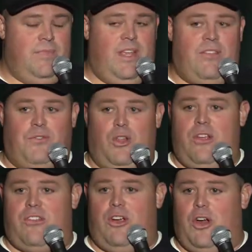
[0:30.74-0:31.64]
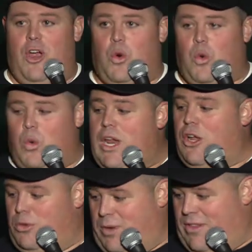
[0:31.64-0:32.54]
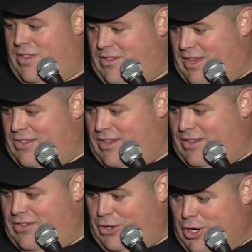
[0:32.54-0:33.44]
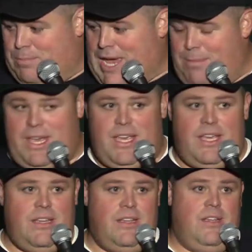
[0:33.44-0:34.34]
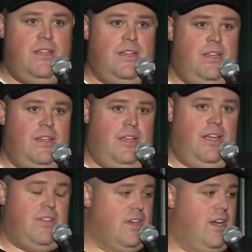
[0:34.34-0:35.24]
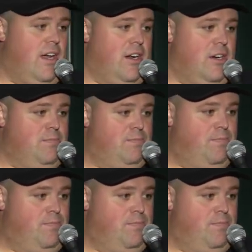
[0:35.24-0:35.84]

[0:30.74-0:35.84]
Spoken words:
These floors are riddled with diseases. Your baby is a goner